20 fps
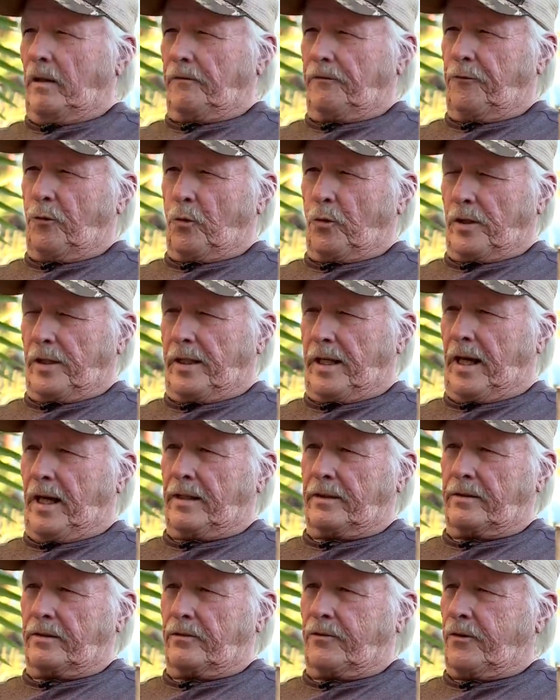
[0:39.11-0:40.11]
about 40
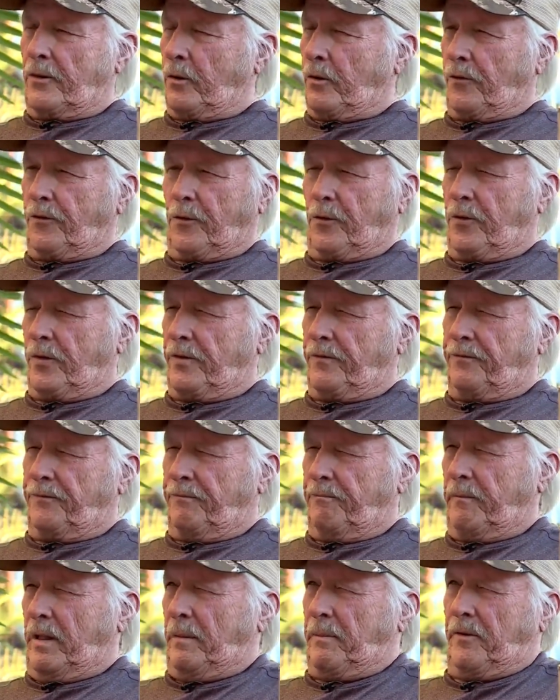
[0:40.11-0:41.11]
cats, or 30,
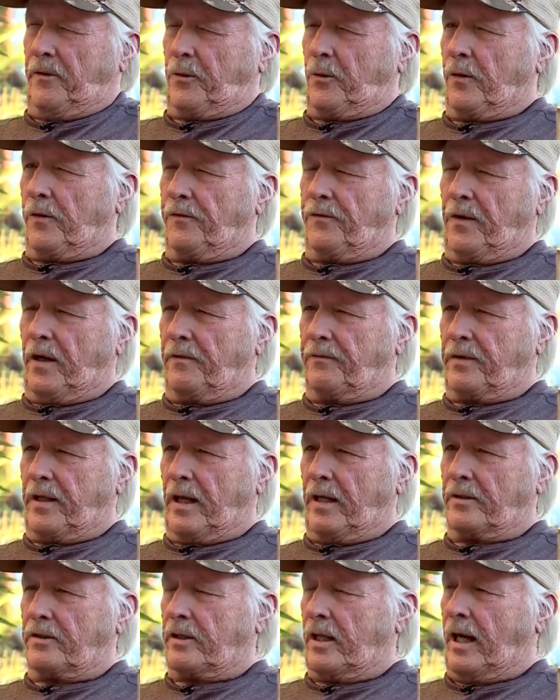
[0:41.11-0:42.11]
maybe 35
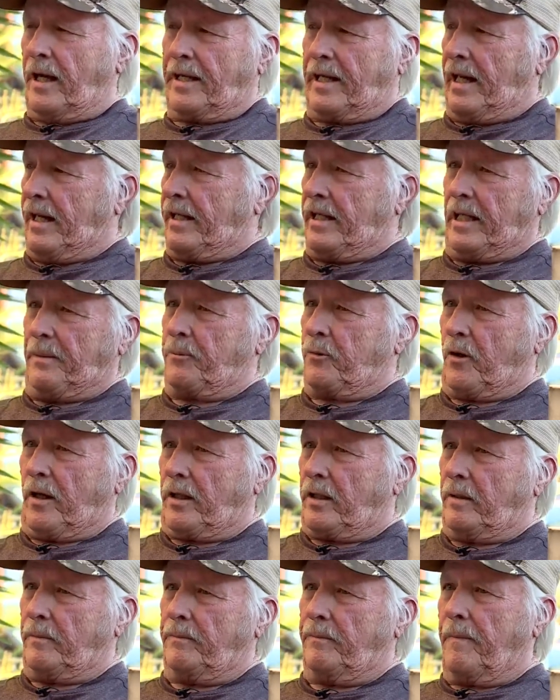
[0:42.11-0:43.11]
cats. I can't keep
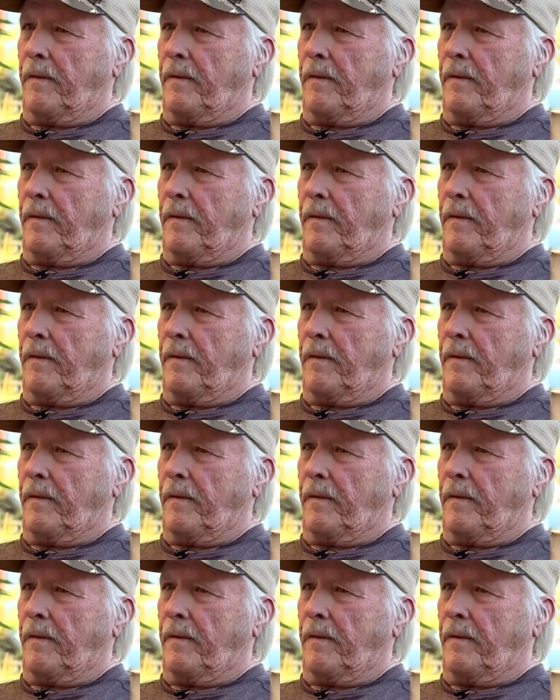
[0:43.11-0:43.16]
track of